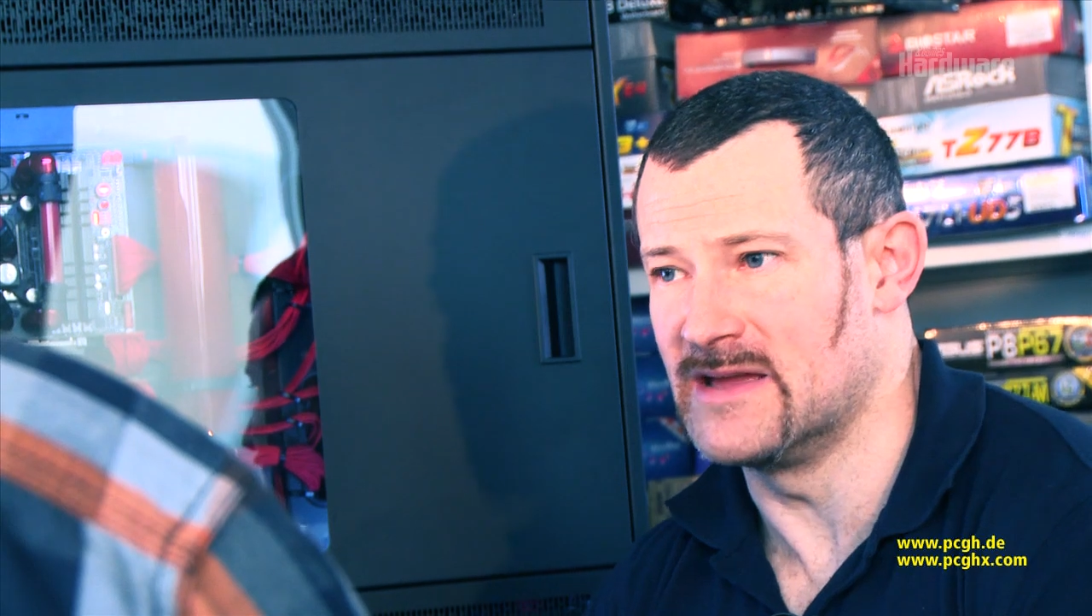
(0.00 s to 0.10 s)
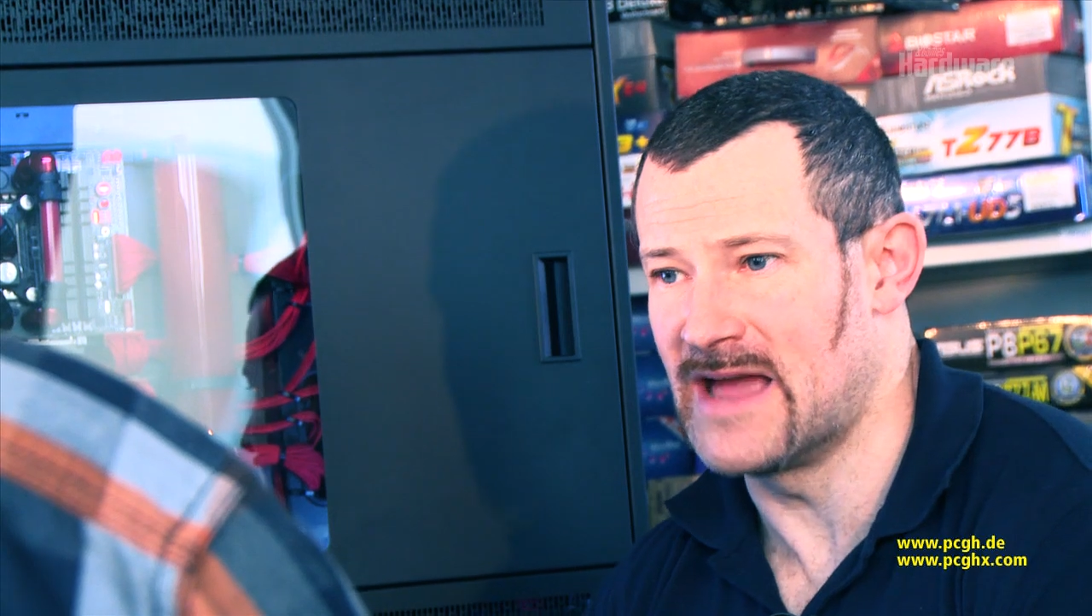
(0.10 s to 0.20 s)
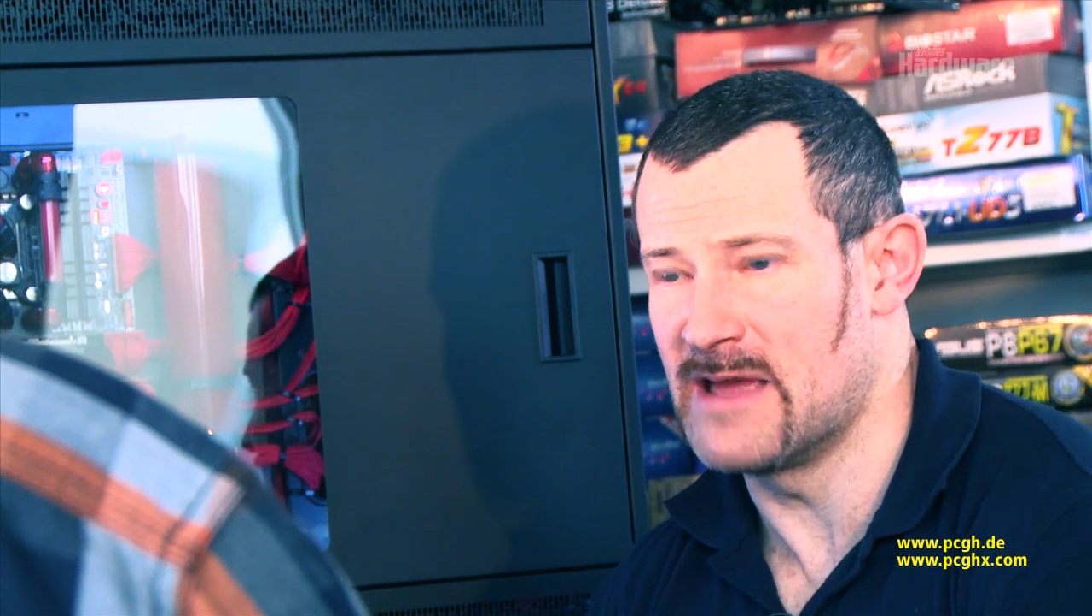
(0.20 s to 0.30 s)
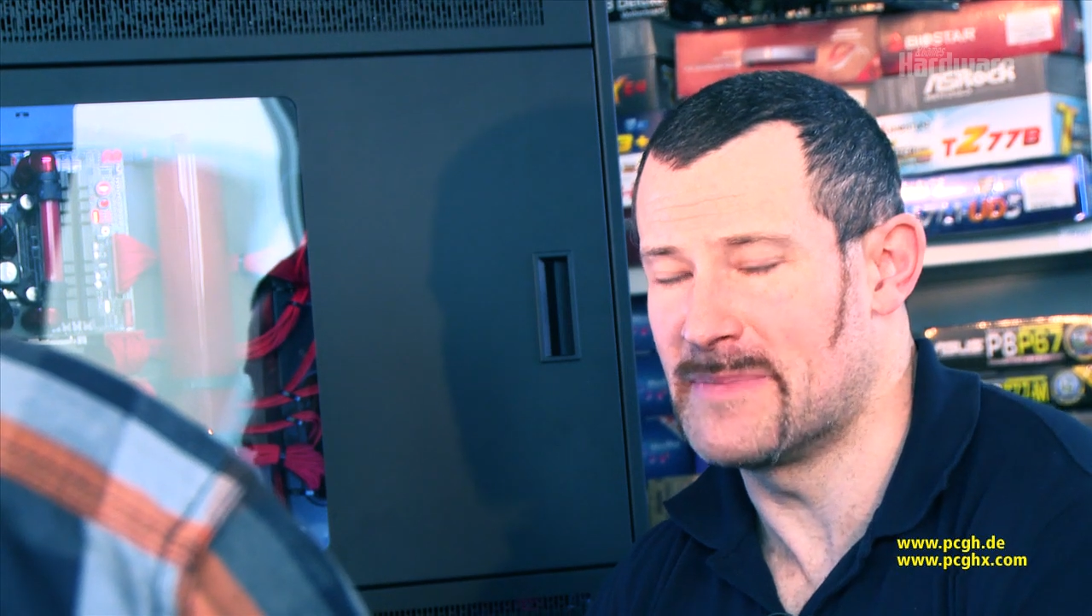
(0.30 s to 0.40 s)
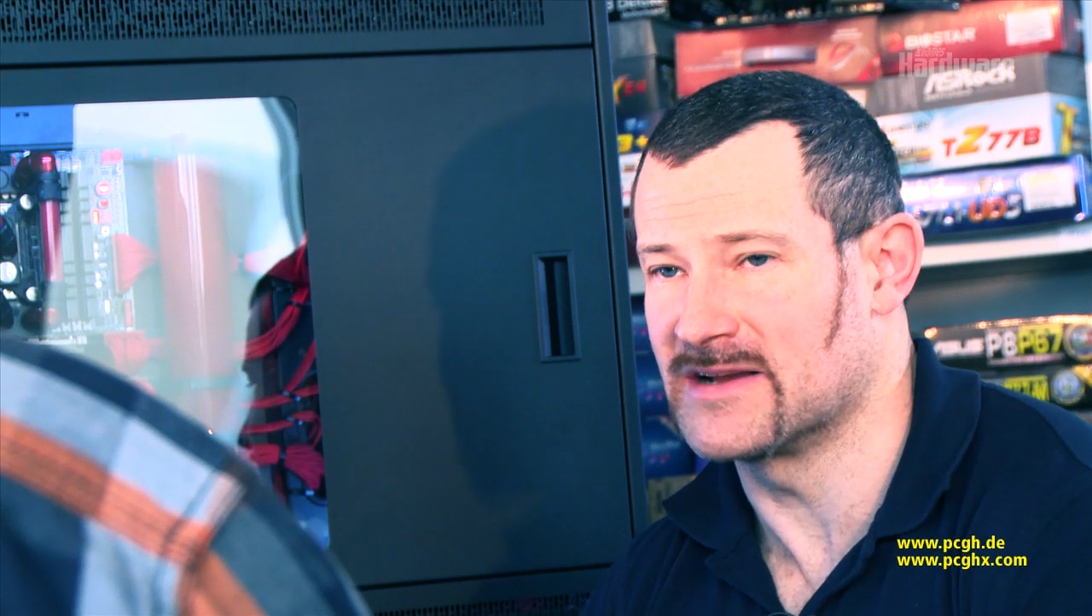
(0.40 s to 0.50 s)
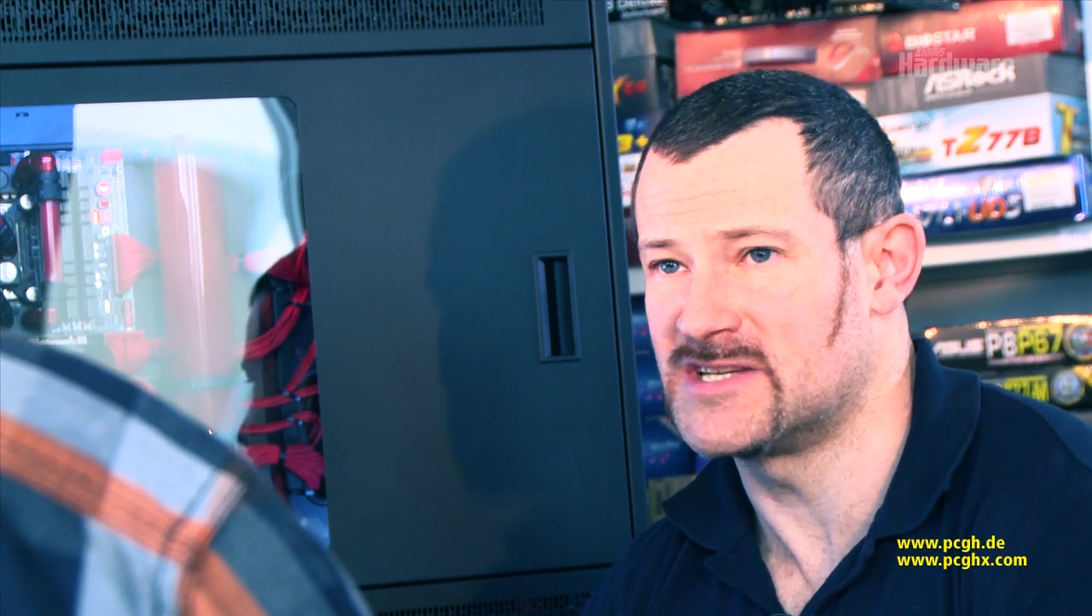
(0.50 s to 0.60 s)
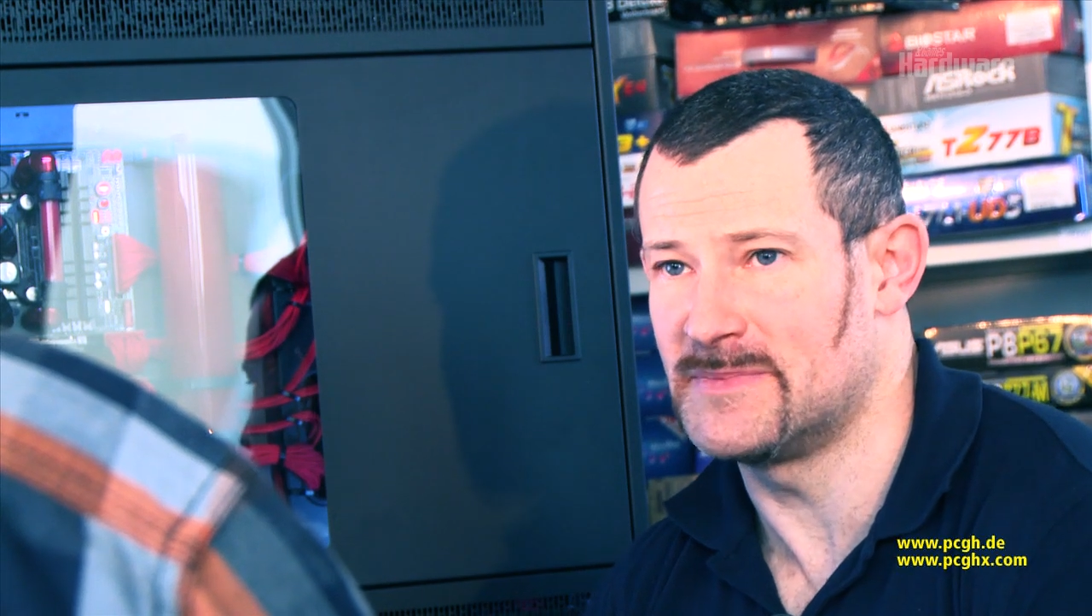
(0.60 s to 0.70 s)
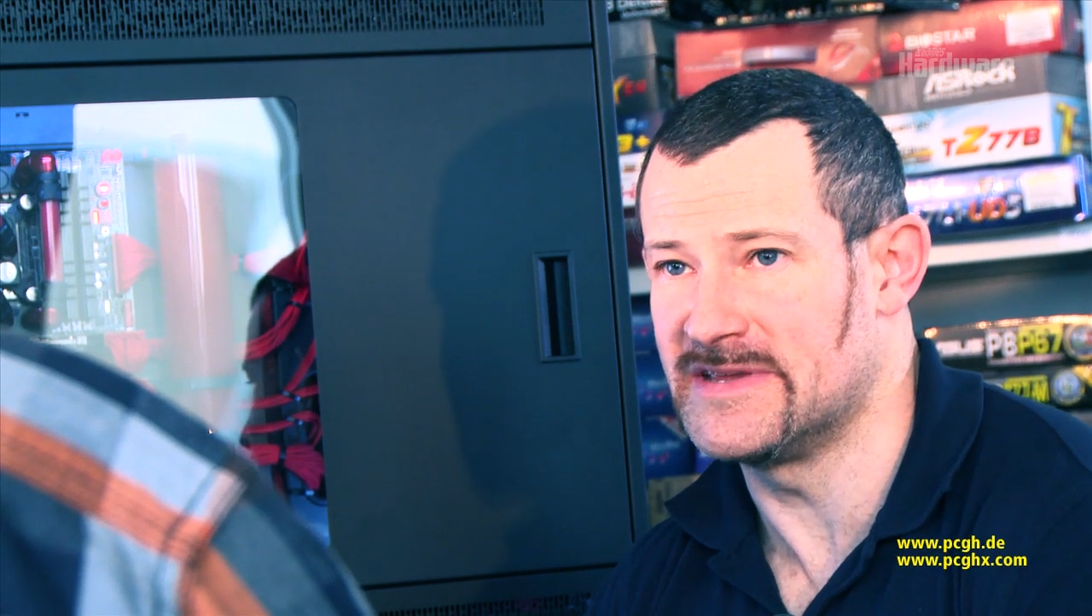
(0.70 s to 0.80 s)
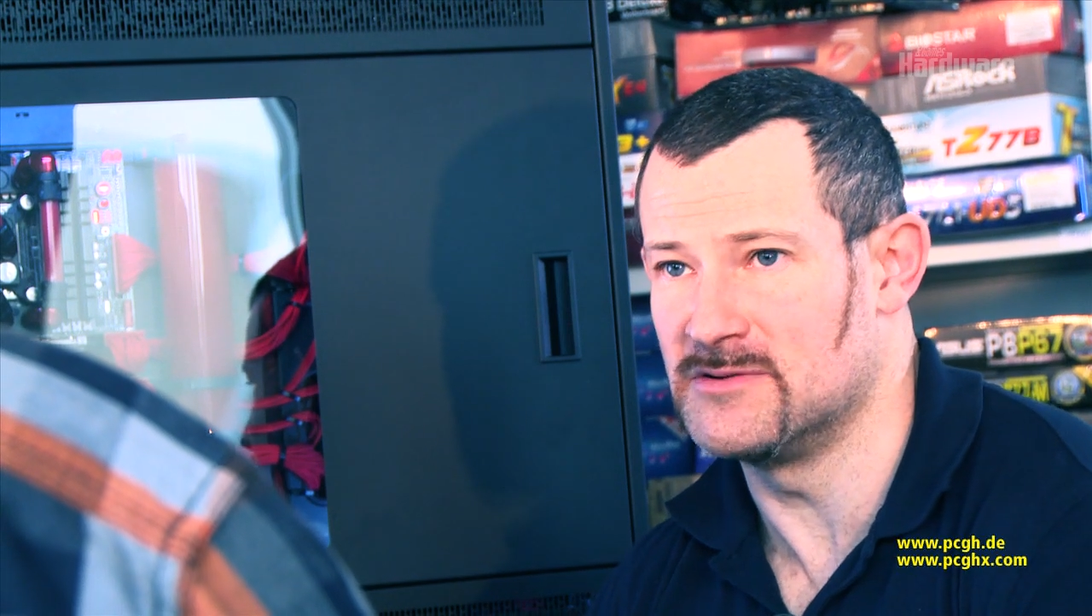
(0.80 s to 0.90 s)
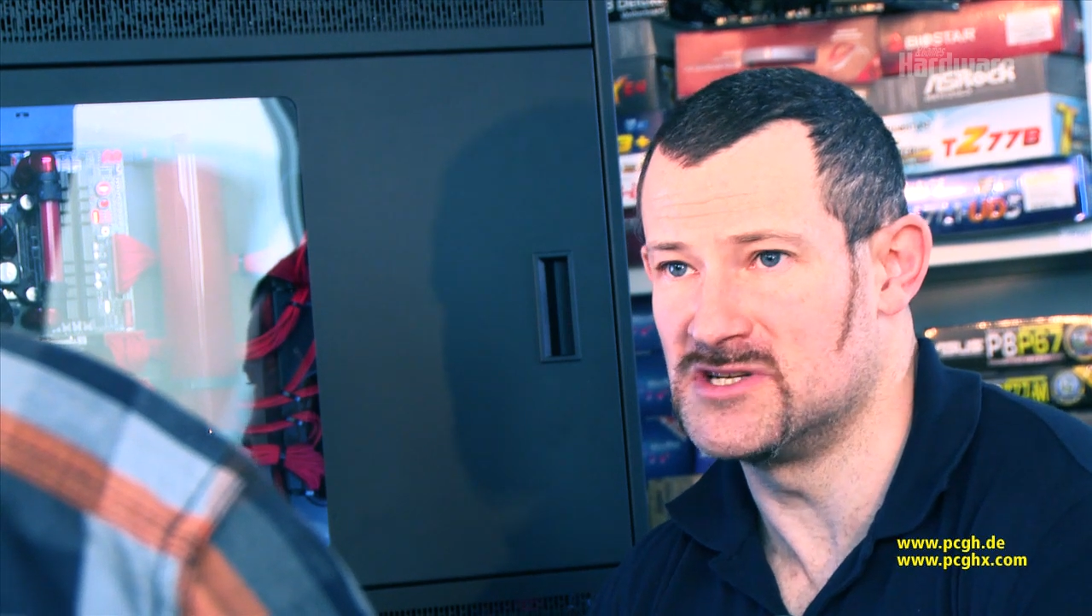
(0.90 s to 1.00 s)
the 8-pack
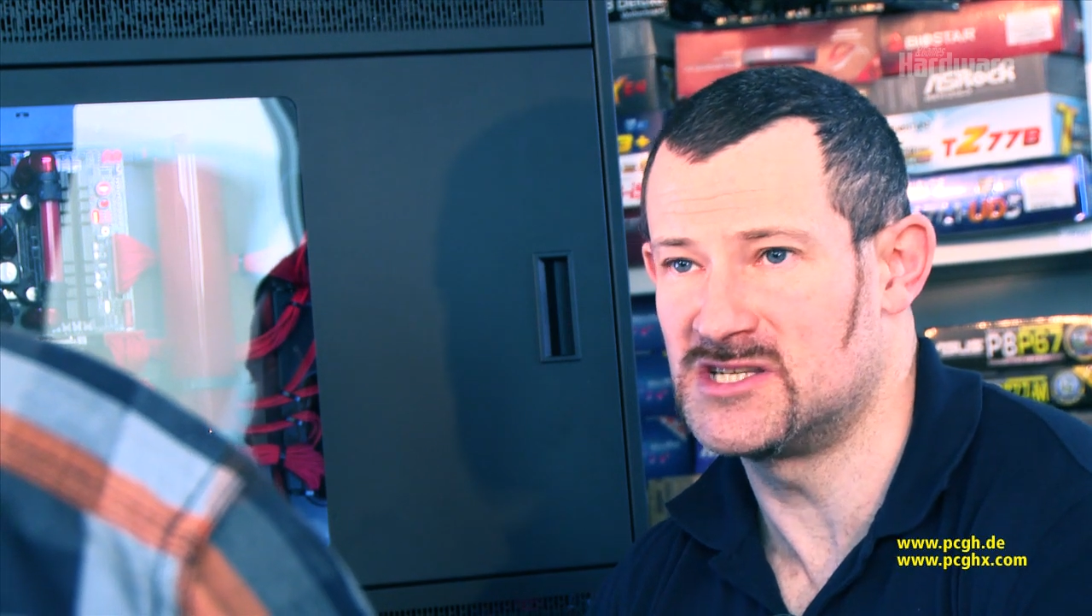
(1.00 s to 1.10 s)
CPUs